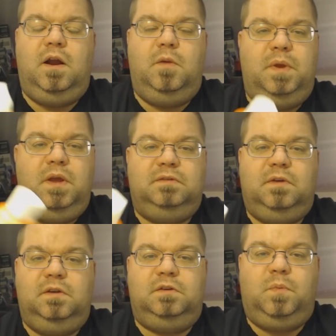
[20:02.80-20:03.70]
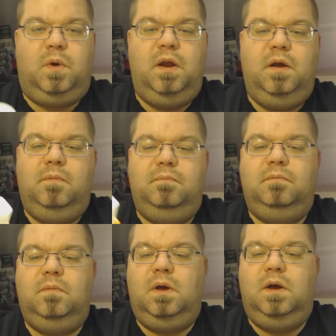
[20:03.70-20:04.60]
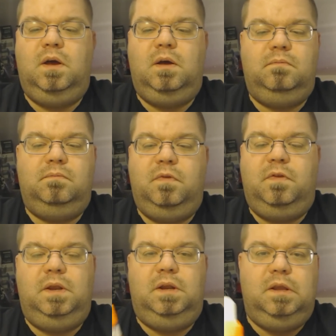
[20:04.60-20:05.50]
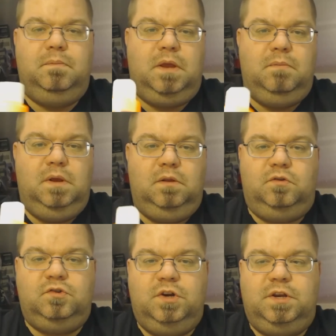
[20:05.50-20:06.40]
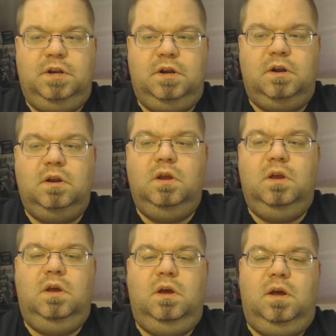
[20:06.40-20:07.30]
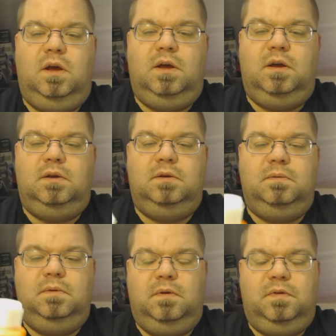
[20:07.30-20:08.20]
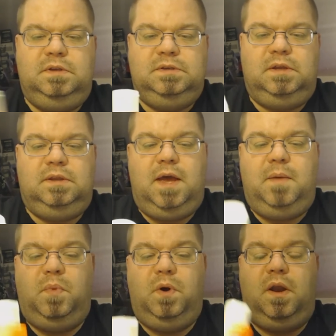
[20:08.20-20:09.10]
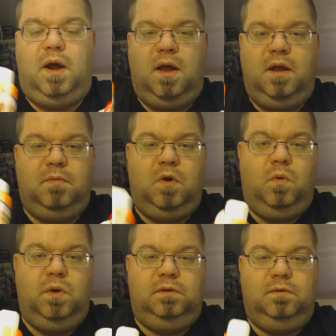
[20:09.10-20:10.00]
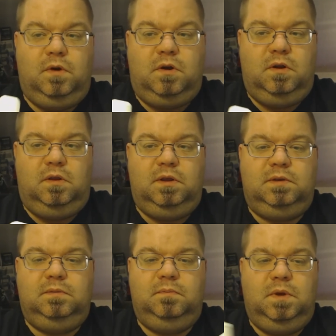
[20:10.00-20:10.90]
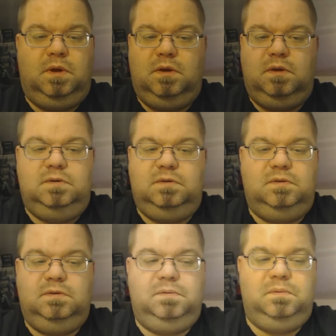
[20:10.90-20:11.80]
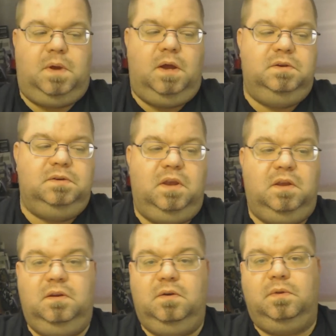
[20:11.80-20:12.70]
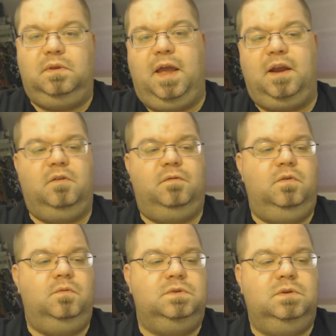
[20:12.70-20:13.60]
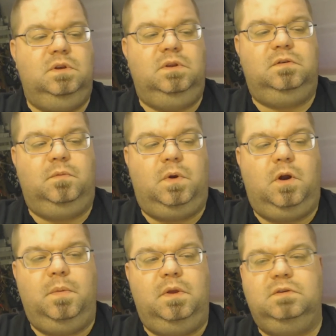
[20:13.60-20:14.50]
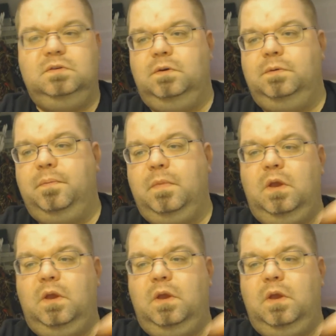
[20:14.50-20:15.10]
higher PSI to spray them. Thinning them can be a little trickier. you know, things like that. But I am going to acrylics because I just can't deal with lacquer fumes in this apartment. So